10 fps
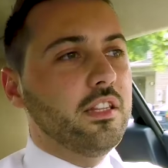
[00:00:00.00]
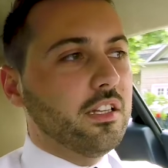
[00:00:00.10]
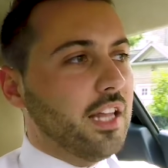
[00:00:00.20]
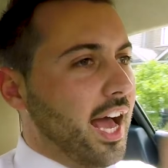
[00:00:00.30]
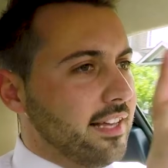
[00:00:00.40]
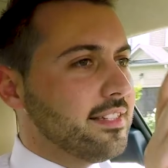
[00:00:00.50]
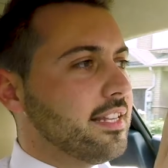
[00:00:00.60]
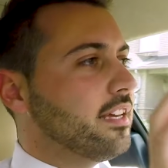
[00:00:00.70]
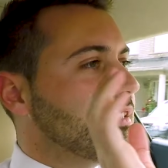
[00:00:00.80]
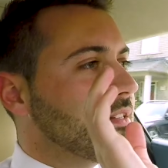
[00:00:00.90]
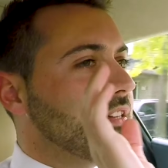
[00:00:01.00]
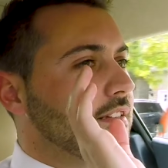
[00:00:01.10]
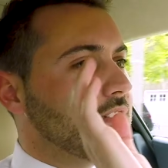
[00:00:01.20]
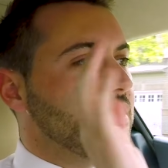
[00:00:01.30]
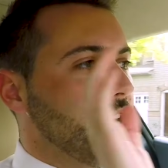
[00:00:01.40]
The last thing
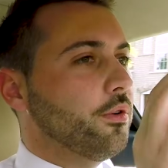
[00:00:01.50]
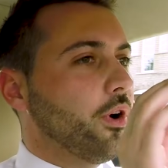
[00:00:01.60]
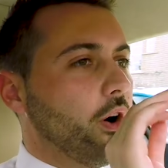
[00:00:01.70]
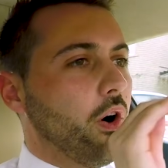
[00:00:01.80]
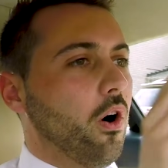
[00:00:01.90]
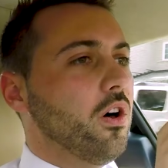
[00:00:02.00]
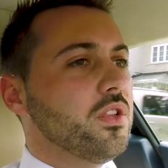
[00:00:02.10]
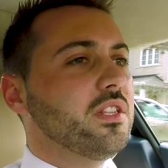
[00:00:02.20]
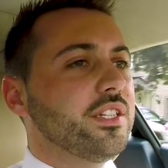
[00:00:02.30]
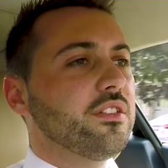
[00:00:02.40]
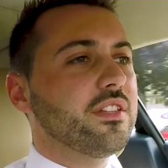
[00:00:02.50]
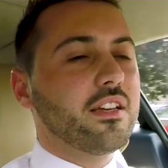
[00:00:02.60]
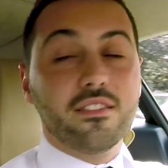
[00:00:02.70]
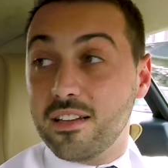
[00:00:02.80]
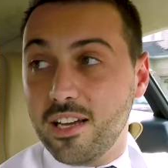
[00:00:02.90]
to note are all the little
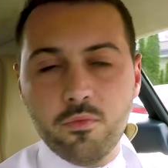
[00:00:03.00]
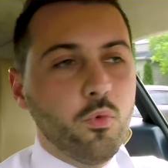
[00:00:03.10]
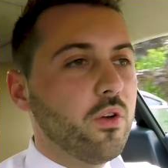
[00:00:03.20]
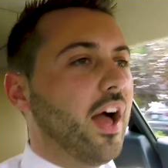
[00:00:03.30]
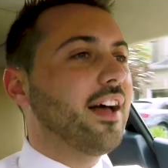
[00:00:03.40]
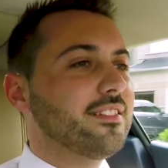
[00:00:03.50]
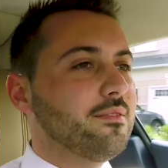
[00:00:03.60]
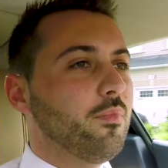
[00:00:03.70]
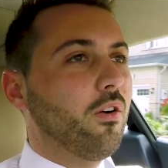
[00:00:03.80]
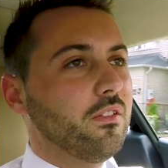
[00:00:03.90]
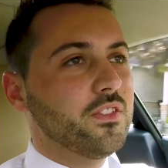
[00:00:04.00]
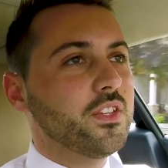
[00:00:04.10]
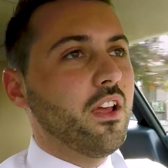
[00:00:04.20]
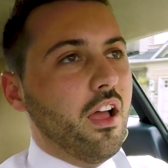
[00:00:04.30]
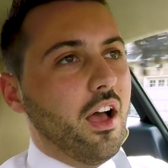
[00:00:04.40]
things that come with Aston
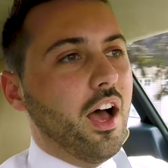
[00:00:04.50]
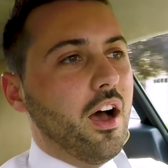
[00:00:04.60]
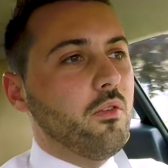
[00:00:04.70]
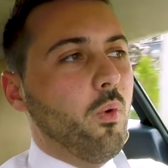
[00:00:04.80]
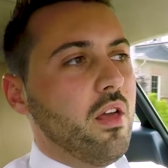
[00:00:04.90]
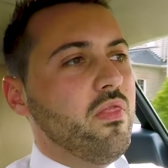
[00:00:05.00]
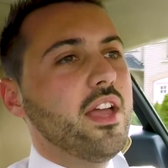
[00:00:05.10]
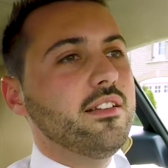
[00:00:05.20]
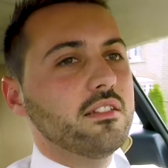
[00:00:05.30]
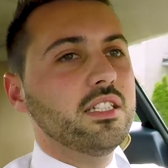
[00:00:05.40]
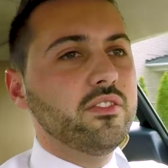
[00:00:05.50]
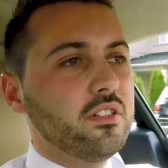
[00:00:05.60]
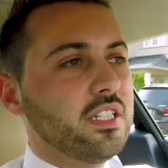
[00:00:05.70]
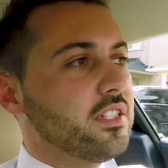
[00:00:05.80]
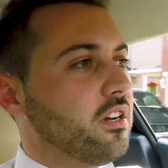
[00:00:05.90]
Martins. When they
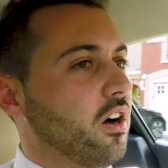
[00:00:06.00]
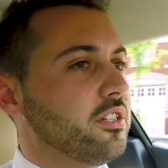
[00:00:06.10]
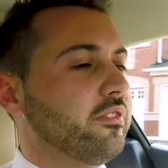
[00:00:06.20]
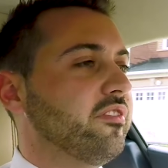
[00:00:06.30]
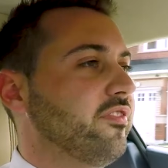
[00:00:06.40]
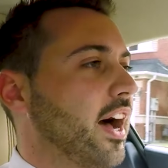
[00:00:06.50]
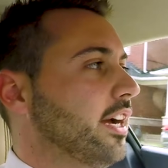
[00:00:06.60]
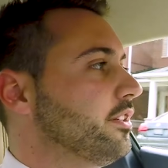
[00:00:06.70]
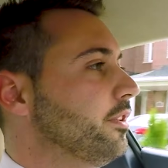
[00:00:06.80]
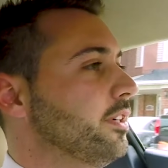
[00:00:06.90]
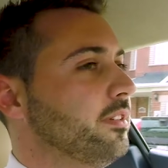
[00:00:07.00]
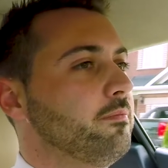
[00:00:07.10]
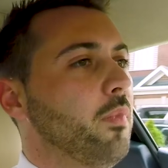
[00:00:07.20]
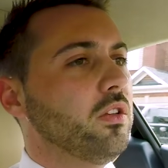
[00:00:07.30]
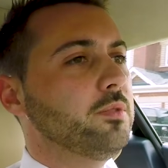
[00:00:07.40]
delivered these cars from factory,
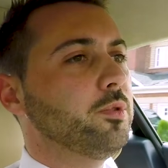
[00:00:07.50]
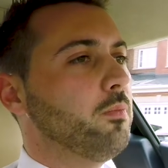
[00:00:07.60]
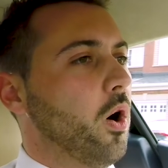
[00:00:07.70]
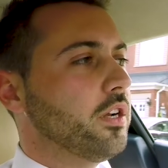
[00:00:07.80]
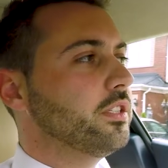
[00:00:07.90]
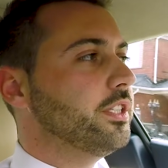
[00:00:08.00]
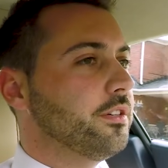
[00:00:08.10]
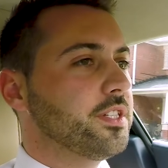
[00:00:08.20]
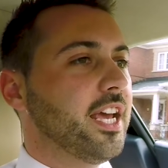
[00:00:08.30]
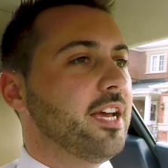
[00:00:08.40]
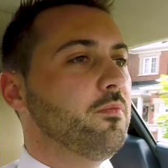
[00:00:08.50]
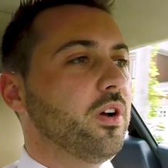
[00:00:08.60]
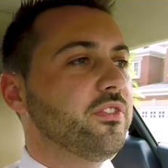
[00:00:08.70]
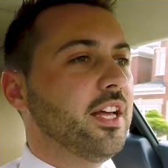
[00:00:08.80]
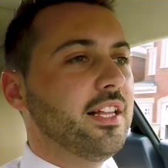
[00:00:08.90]
multiple model years came
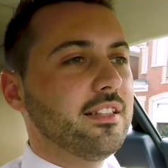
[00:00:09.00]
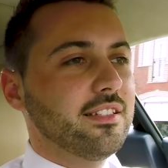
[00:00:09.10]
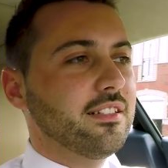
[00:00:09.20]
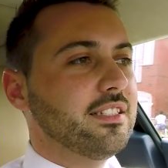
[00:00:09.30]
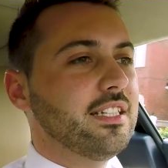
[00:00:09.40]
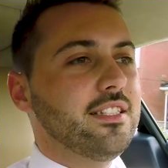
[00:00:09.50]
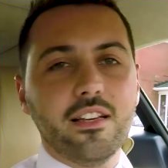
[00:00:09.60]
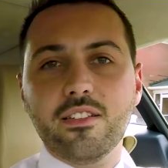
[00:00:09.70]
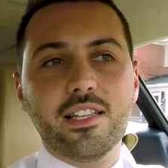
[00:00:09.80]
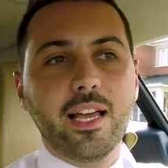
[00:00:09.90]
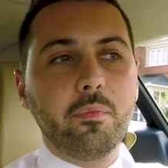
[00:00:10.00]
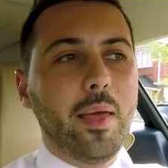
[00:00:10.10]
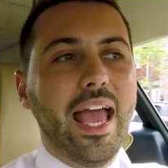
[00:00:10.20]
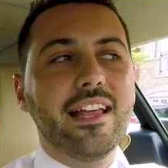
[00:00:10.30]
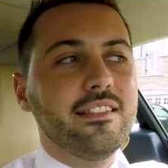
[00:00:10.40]
with little details like
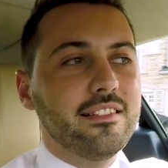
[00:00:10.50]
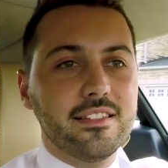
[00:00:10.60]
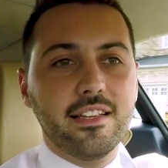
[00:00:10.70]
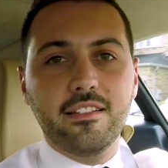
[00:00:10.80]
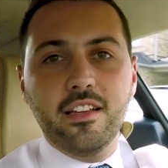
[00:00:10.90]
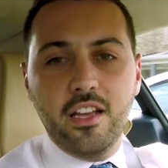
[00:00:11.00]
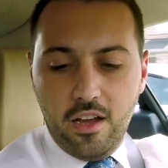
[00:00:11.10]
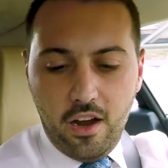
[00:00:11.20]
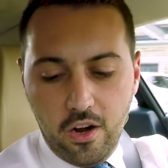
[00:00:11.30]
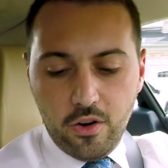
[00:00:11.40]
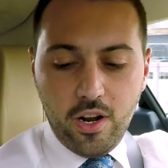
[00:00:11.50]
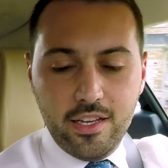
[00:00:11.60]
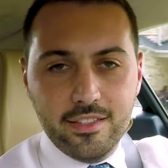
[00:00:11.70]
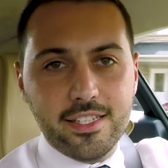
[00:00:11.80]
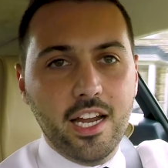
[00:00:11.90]
pens that
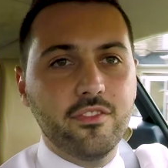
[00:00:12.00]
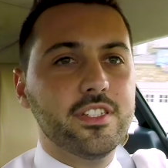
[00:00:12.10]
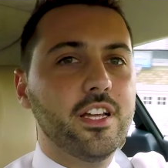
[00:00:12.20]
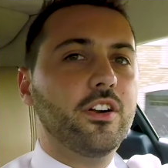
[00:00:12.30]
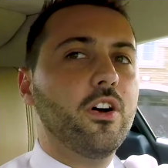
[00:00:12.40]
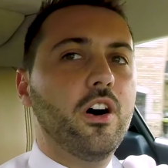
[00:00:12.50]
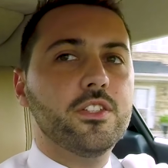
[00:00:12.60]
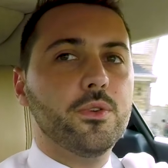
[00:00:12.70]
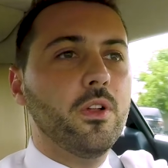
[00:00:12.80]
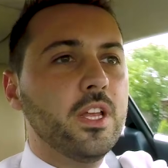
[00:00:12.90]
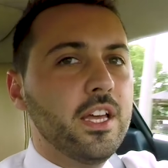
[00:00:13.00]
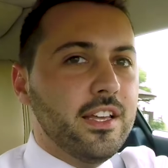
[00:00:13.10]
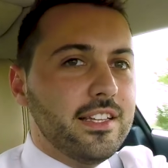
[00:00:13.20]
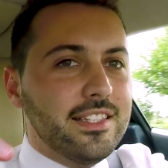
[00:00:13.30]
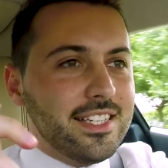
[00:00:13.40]
are inside of the center console.
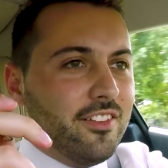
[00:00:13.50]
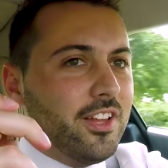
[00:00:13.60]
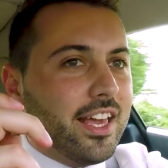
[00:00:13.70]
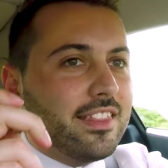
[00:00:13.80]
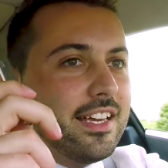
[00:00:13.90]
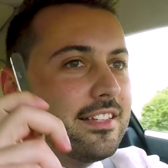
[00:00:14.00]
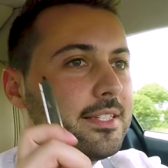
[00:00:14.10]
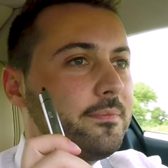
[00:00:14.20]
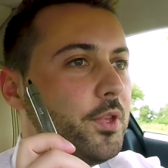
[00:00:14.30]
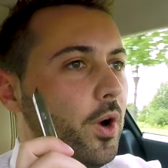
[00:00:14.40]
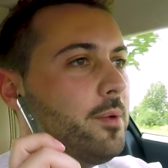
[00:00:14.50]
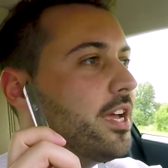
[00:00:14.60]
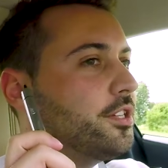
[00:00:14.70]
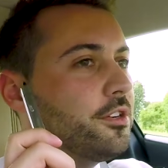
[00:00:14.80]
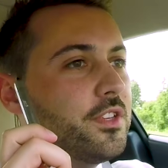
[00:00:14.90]
Stuff like this. You want to
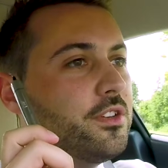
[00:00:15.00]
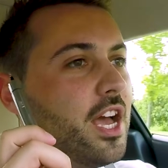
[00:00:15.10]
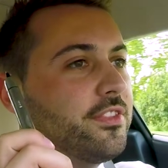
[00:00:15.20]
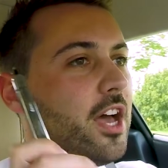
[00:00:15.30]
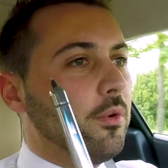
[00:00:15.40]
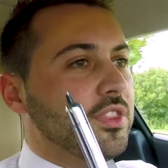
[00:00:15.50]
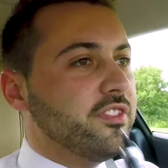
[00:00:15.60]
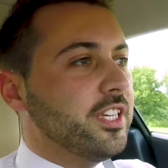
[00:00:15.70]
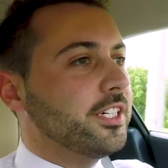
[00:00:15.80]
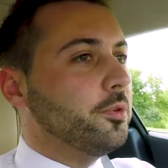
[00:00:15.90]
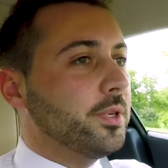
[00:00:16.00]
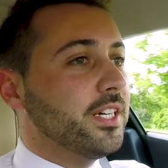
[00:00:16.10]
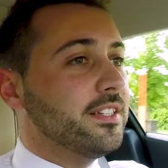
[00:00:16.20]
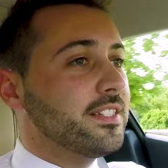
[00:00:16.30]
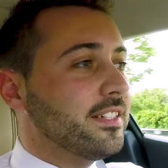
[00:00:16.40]
make sure that you get that with the vehicle,
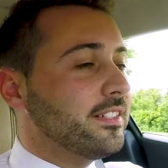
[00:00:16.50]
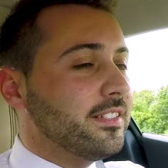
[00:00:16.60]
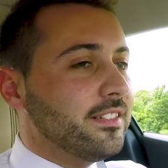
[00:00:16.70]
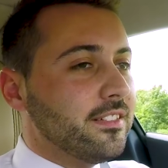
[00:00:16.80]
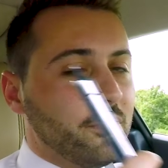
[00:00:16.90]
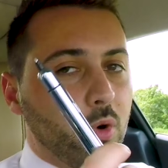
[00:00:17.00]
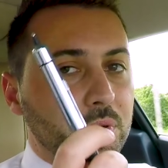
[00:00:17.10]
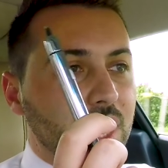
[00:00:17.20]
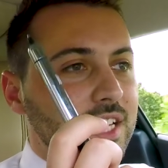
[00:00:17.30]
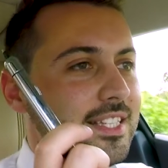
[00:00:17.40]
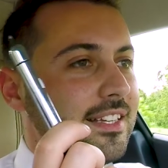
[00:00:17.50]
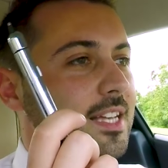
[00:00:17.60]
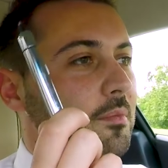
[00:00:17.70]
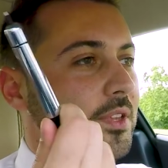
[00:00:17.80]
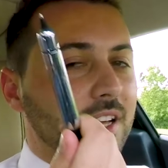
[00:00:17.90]
because replacing
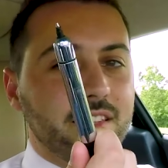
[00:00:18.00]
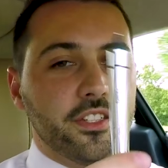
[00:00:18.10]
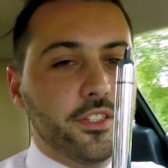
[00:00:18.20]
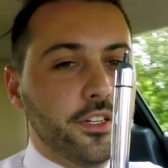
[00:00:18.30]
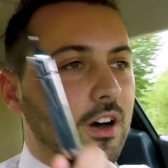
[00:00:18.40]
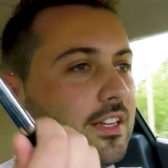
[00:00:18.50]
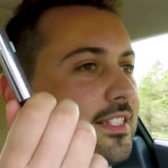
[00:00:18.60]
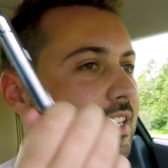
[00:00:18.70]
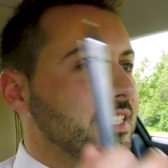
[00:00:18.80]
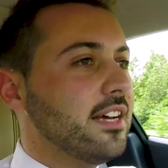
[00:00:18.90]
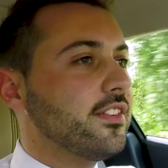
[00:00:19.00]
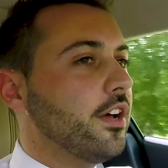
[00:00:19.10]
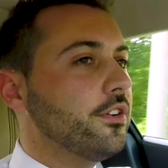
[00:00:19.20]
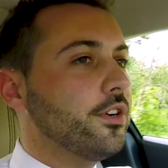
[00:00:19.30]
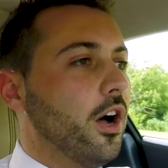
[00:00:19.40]
something like this could cost
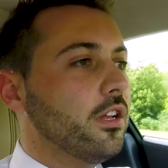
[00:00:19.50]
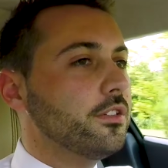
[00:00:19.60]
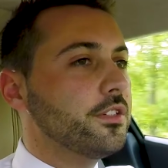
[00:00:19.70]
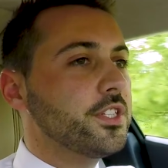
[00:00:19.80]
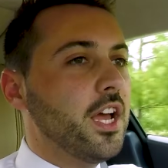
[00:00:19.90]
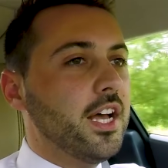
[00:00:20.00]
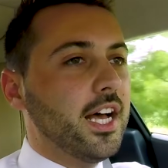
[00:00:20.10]
$600–700.